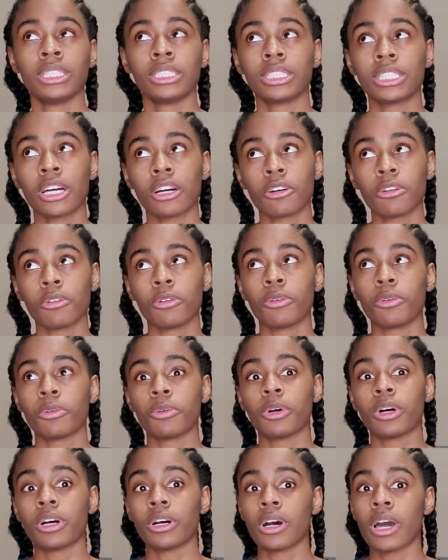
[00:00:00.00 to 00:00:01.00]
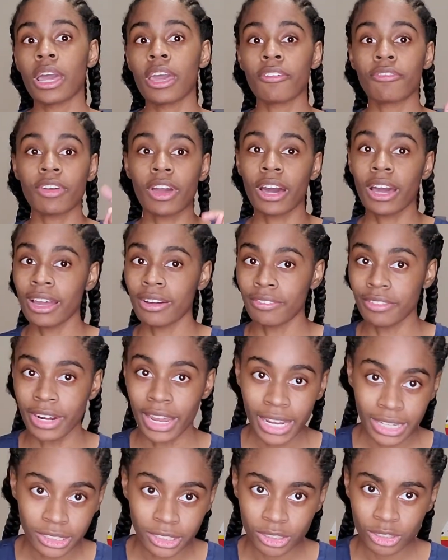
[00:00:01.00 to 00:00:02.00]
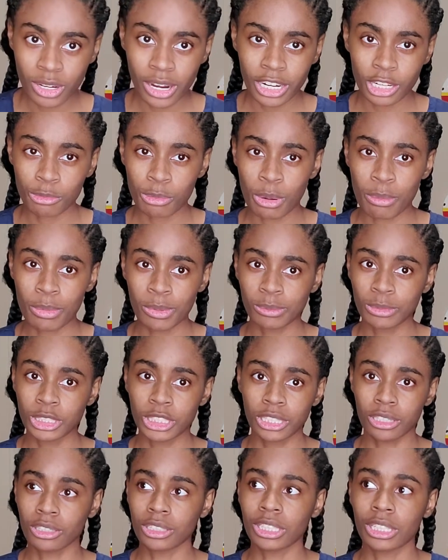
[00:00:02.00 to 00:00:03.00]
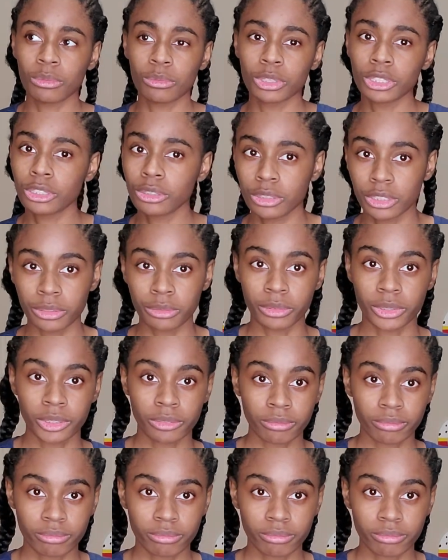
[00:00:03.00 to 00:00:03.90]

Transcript: So if y'all have not subscribed to my mama's channel, then what you doing?